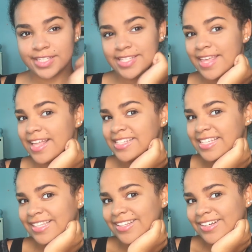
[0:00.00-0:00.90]
So yeah, that's
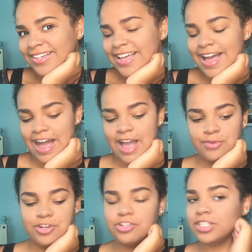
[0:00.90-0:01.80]
the look. I
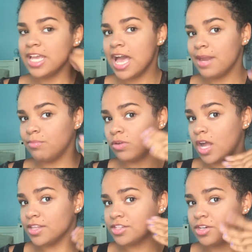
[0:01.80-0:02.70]
would usually add
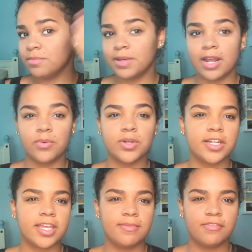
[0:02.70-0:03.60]
bronzer, but I
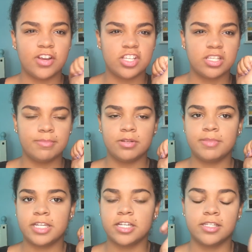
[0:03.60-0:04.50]
wouldn't keep it very simple
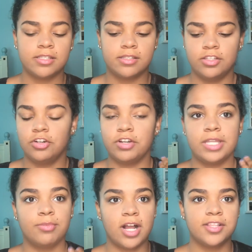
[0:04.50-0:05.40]
because you don't
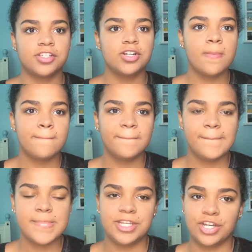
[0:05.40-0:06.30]
need bronzer
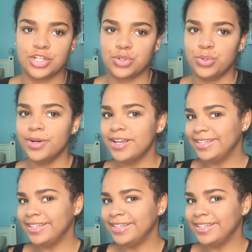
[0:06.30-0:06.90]
to go to school.